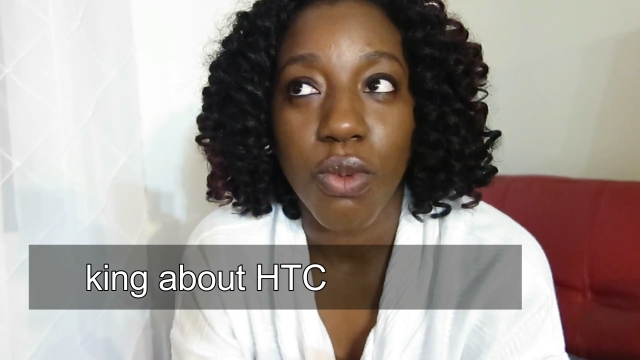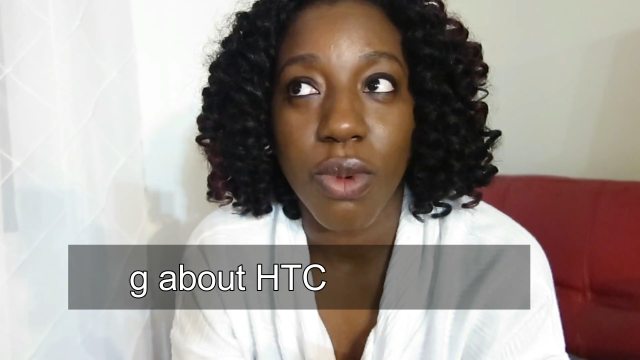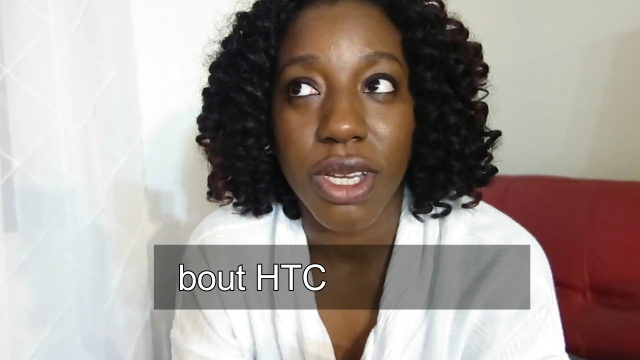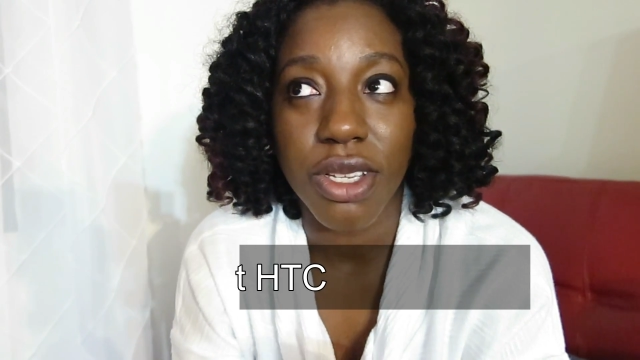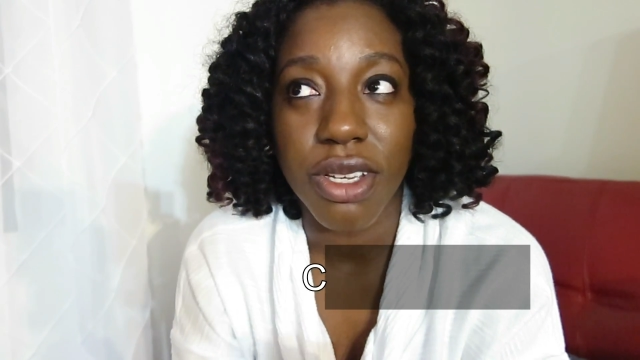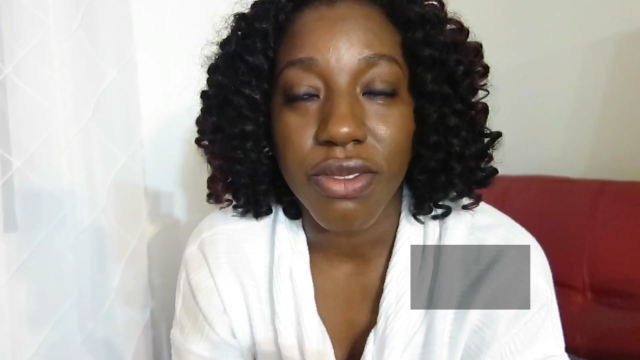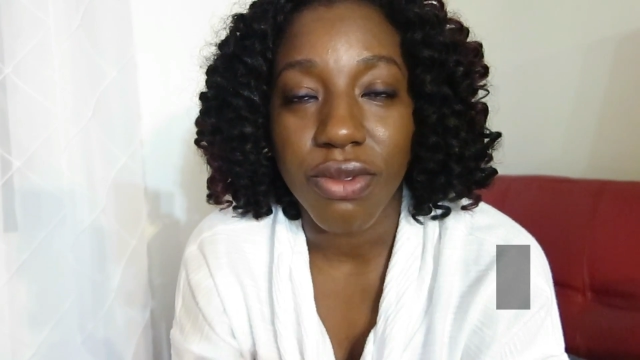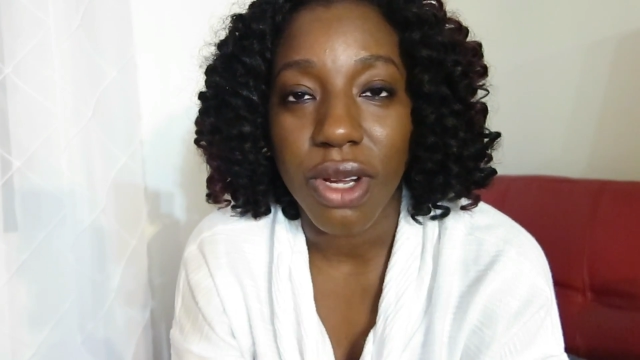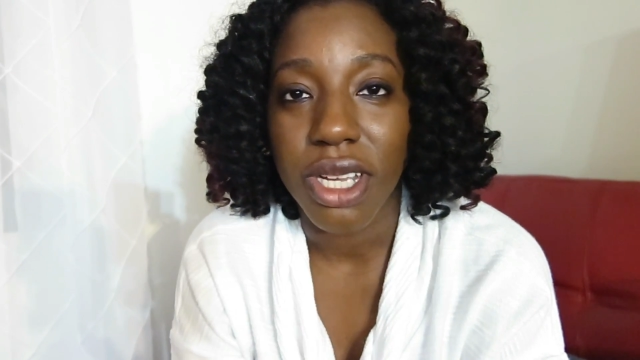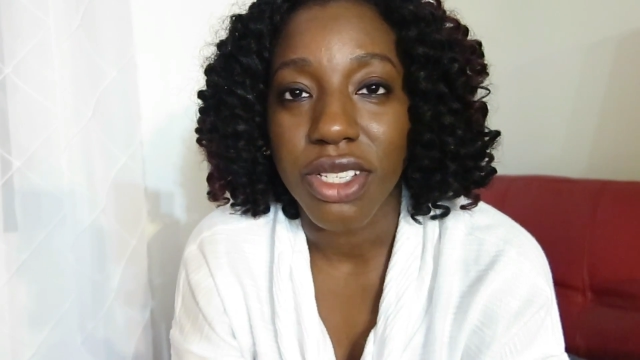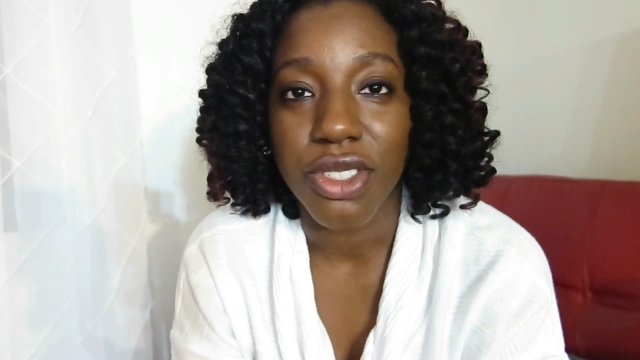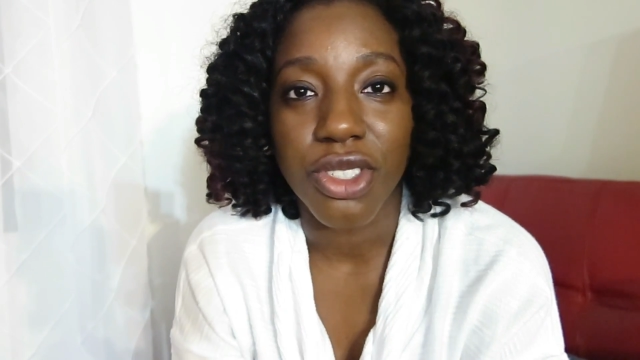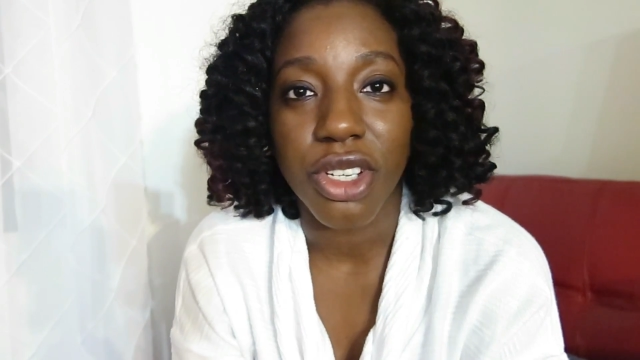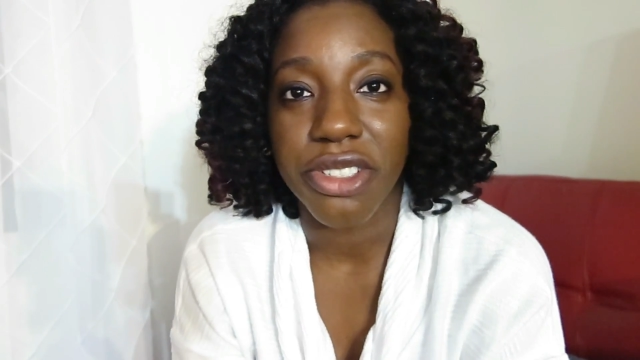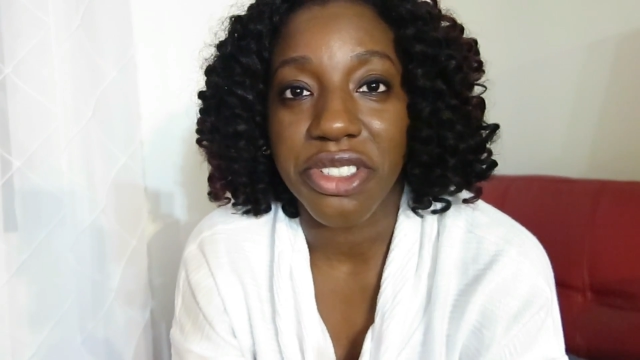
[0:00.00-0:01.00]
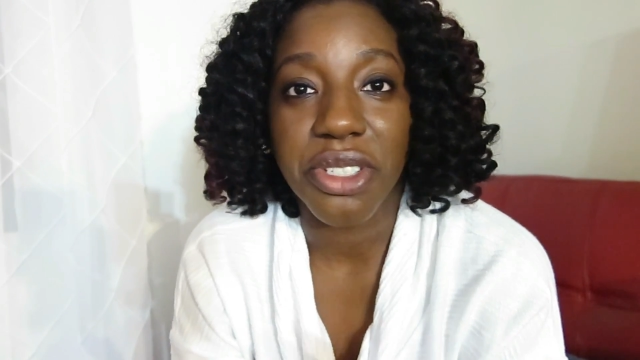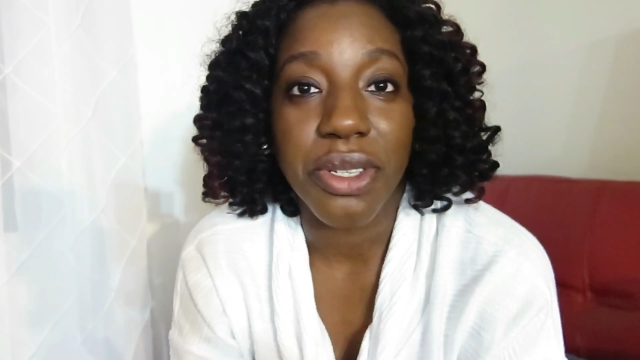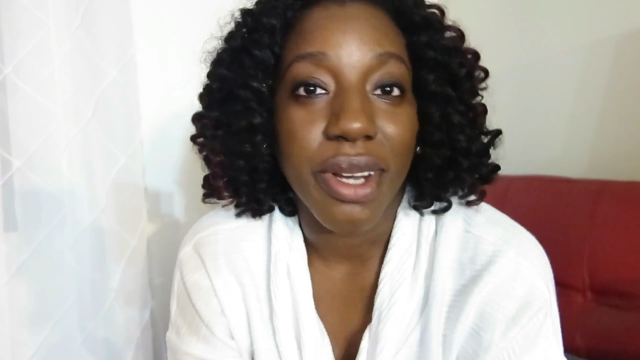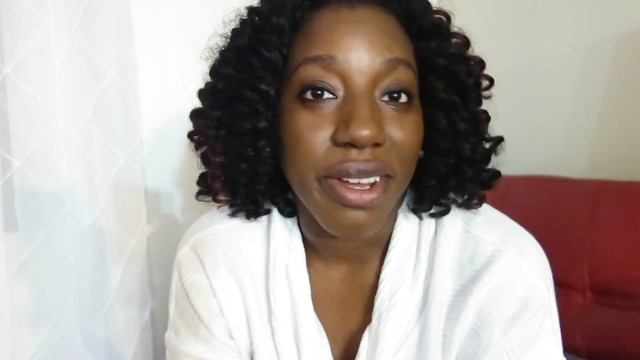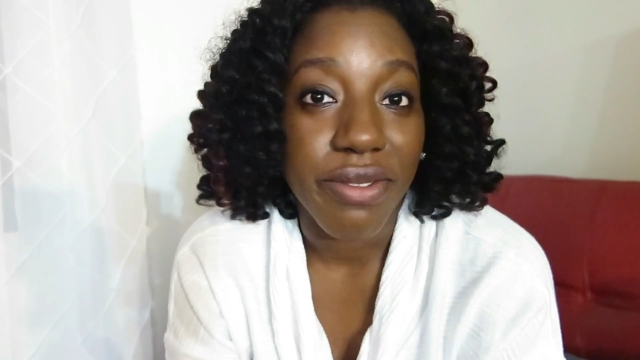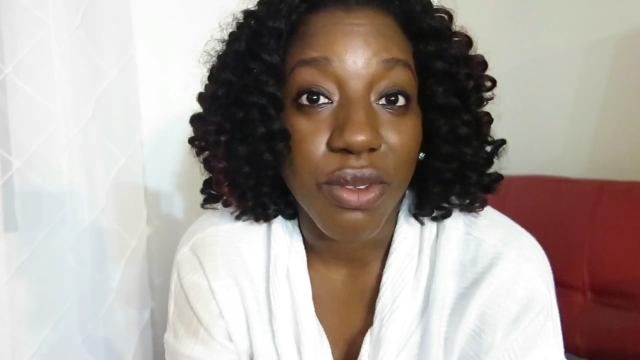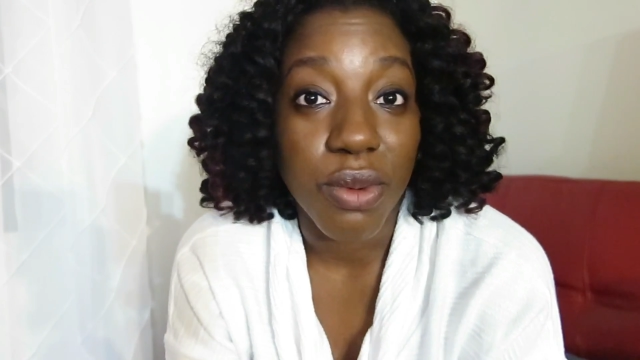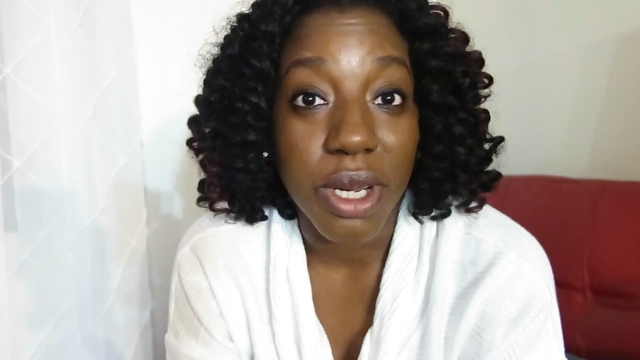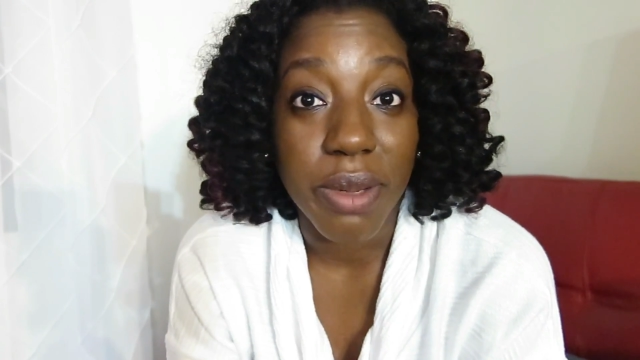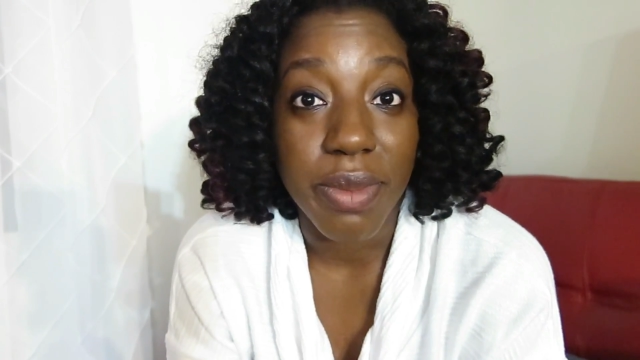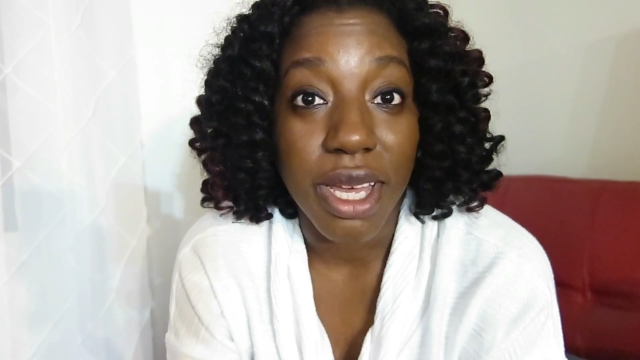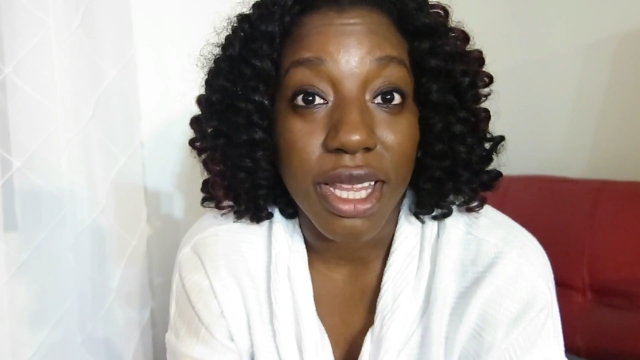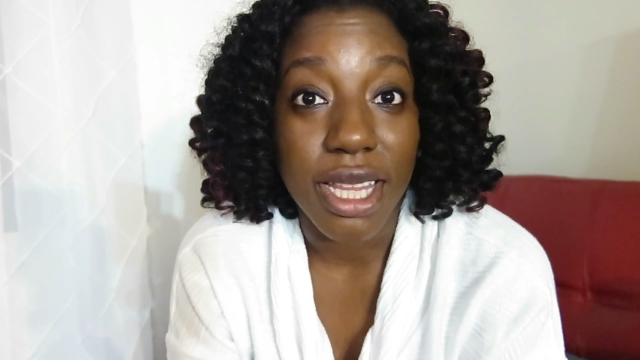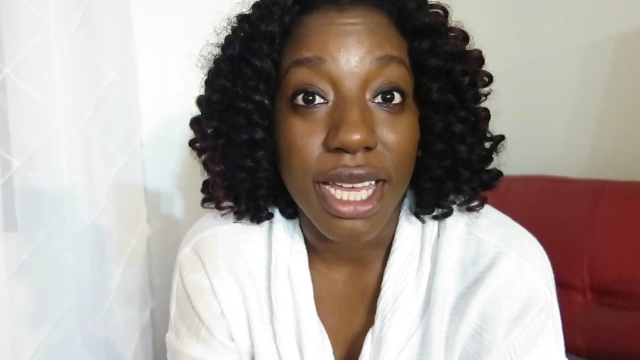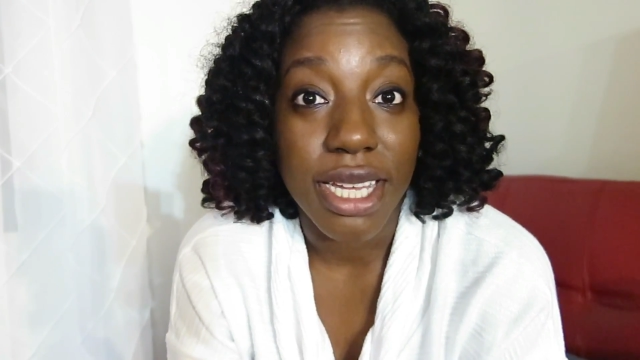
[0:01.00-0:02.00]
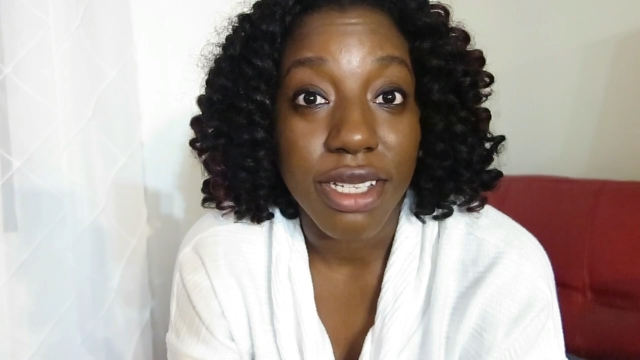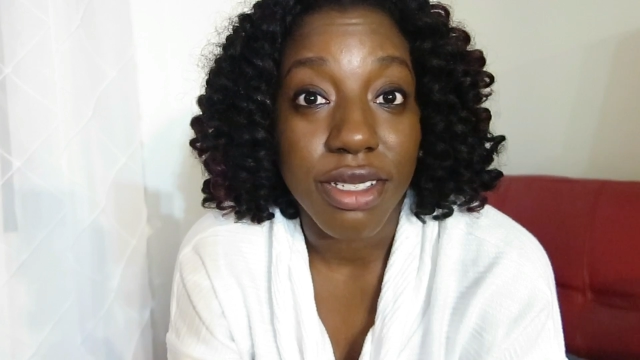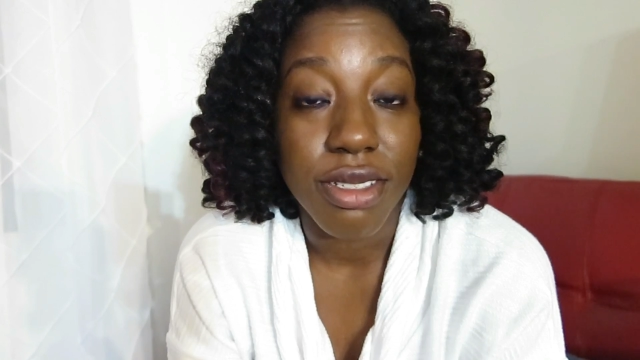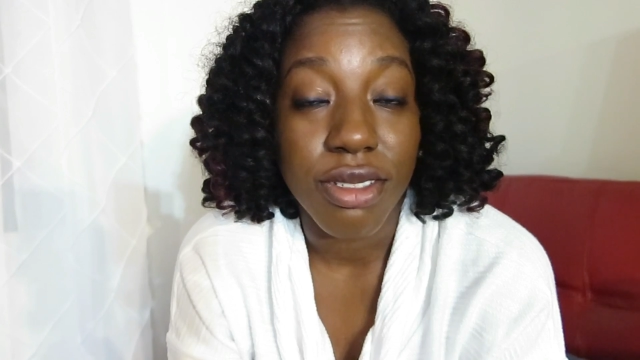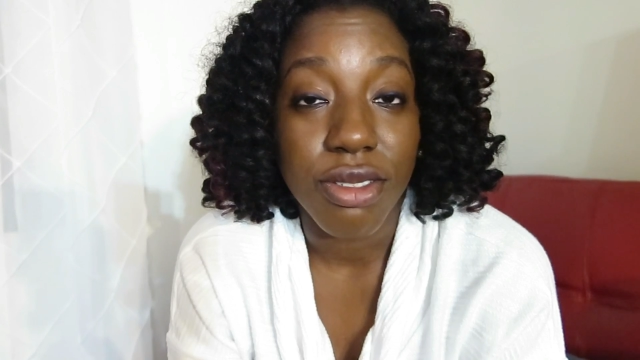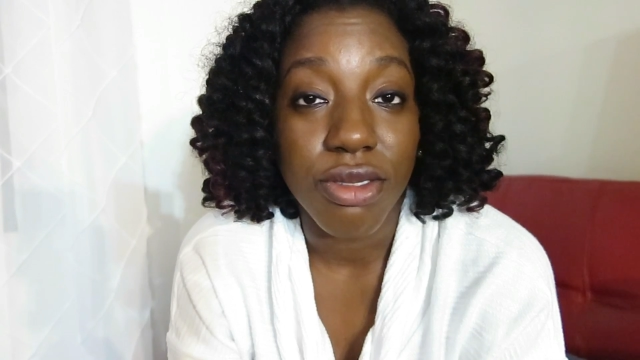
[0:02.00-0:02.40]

When you have wireless charging, you don't have to worry about that.